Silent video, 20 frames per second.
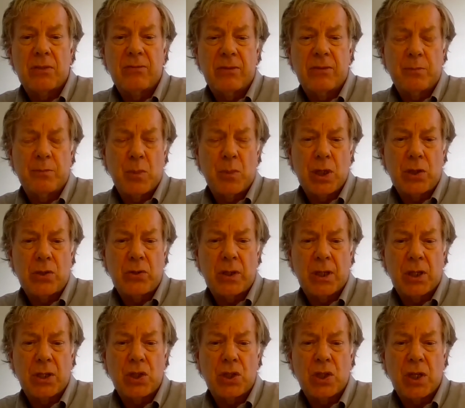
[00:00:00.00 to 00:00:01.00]
for murdering
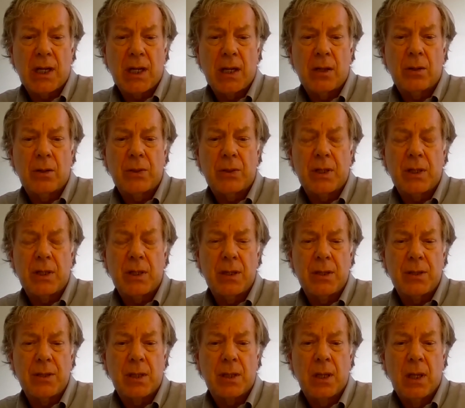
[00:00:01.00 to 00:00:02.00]
a child
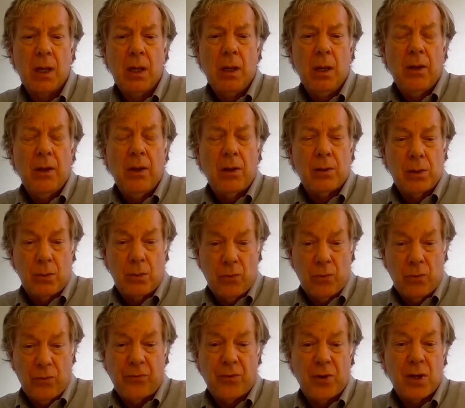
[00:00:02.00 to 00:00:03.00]
is
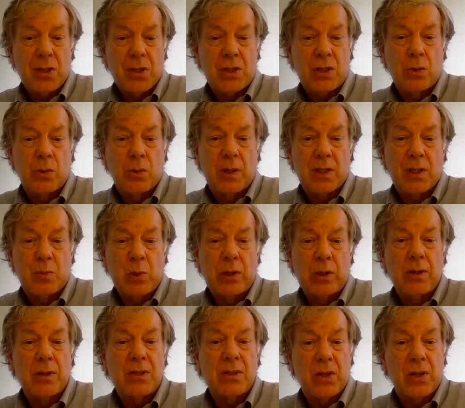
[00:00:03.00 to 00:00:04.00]
first to
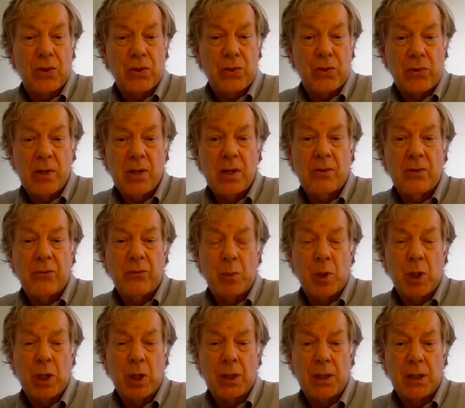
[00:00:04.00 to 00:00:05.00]
experience the thrill of
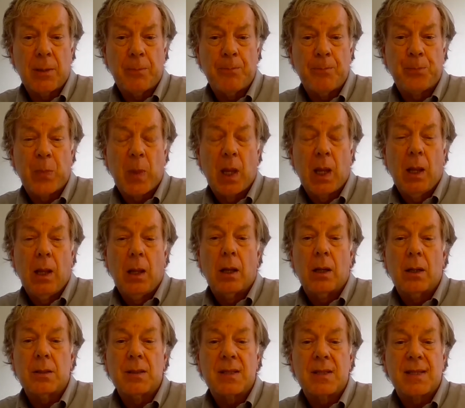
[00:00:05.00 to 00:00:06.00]
murder,
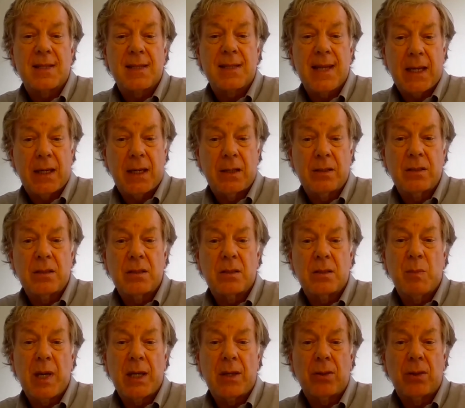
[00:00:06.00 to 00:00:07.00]
and second, to
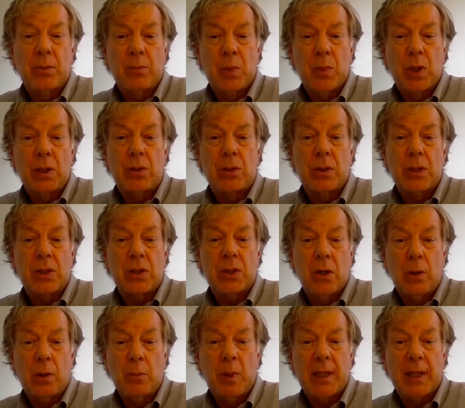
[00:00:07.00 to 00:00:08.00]
make the murder as
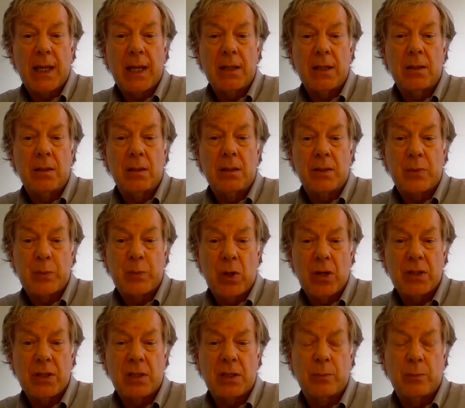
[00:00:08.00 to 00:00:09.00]
complicated as
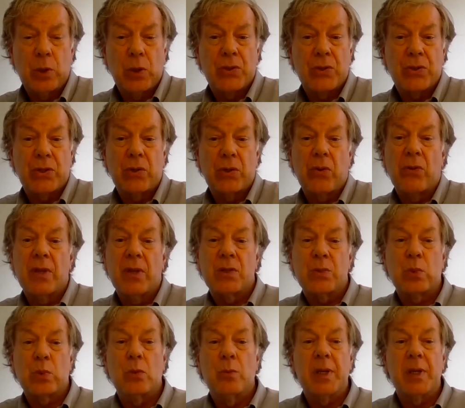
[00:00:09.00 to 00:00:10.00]
possible. So
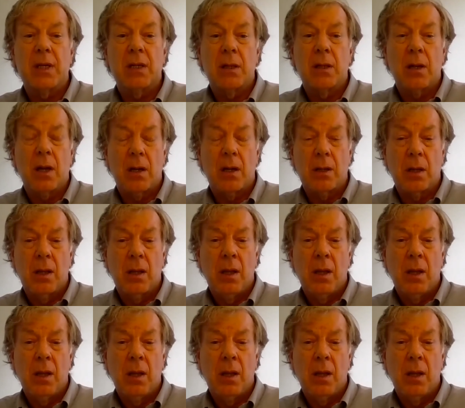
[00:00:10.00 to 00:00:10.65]
this will be a